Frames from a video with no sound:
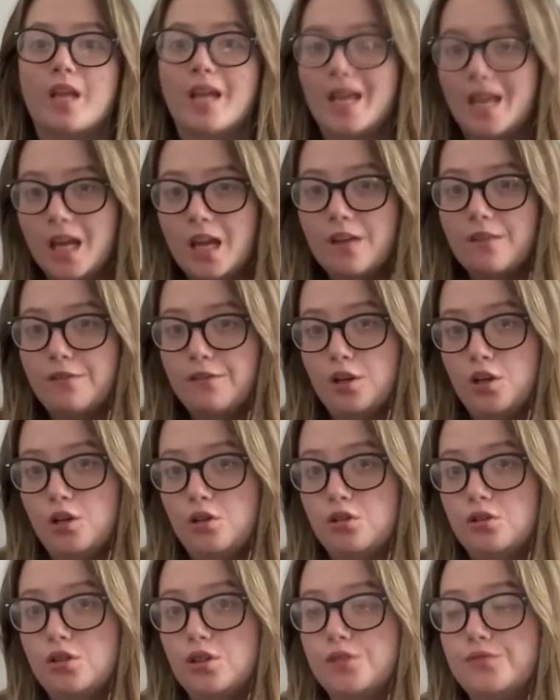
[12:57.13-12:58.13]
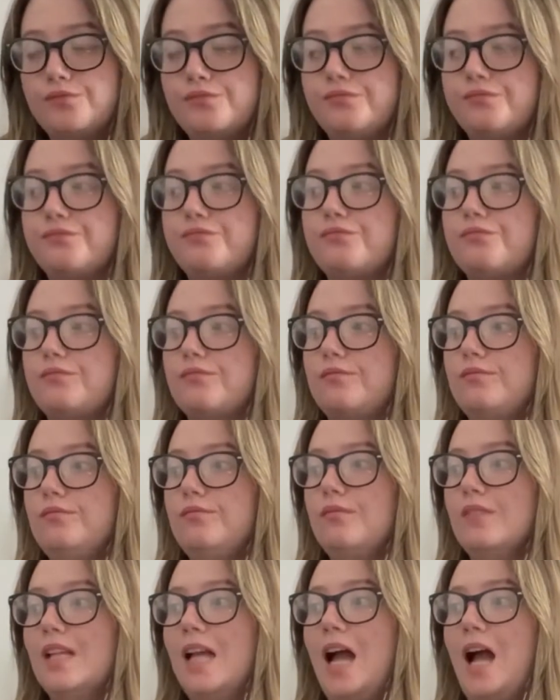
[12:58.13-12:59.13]
eat food,
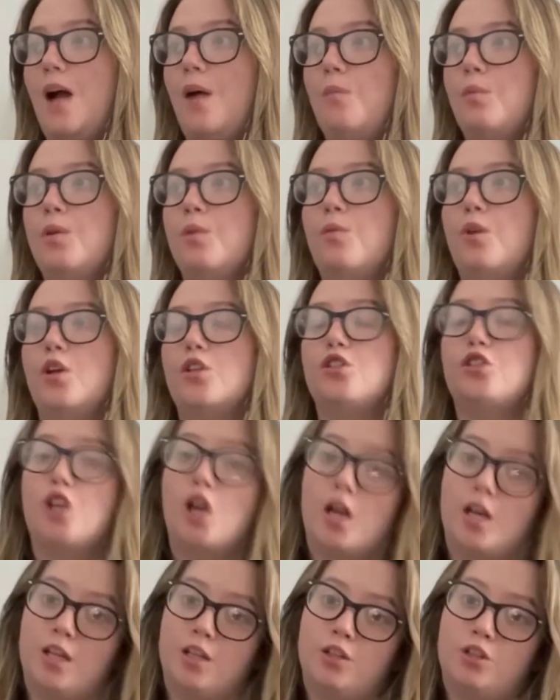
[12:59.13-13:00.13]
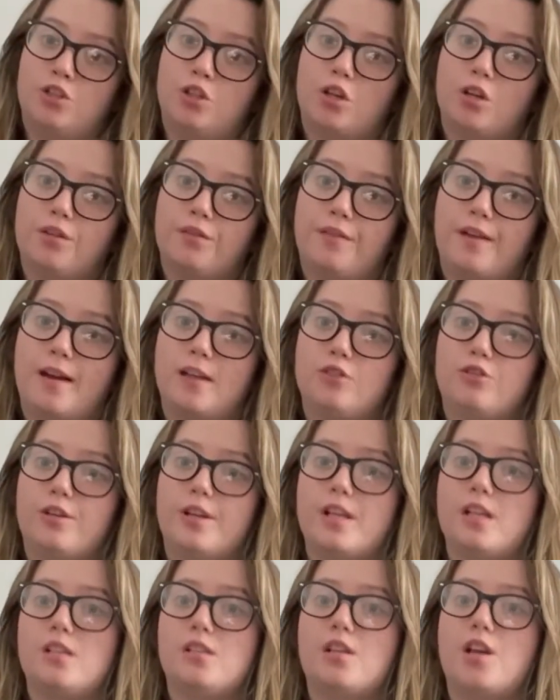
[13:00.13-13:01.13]
and we watched Charlie and the Chocolate
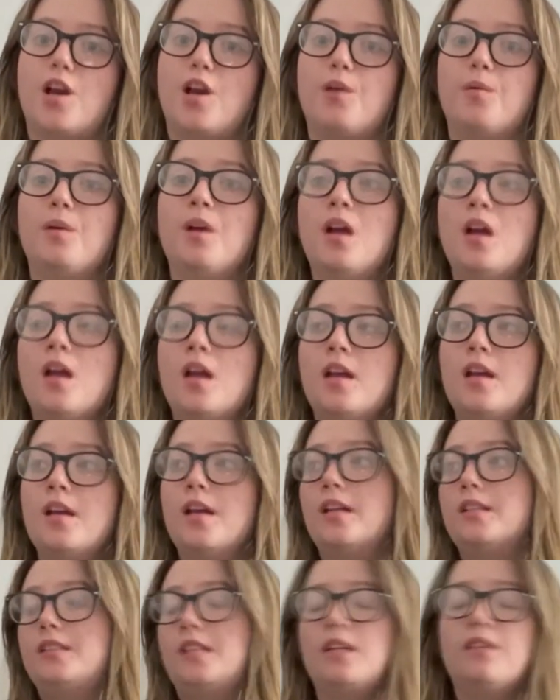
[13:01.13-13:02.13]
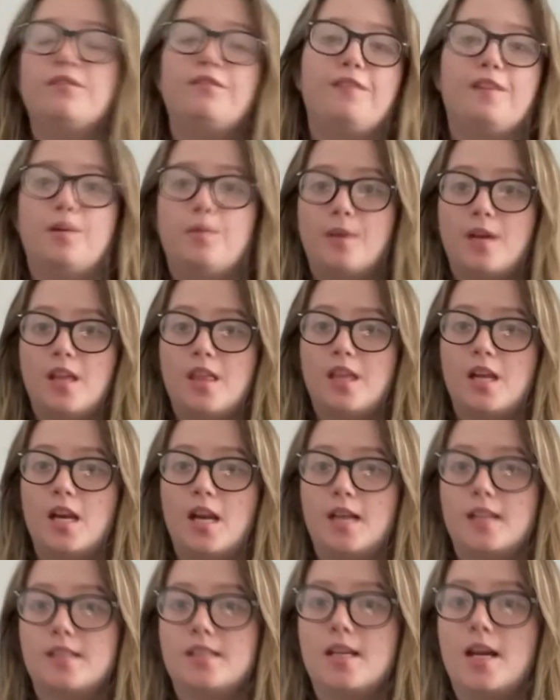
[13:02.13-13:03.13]
Factory. So didn't film anything
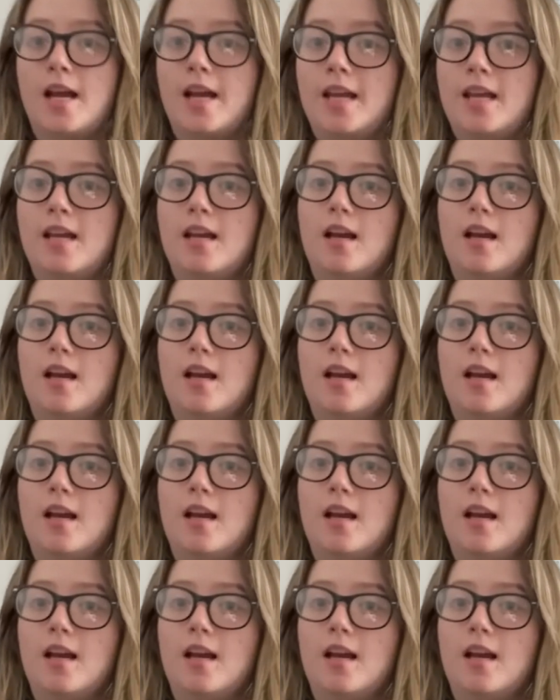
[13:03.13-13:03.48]
last night,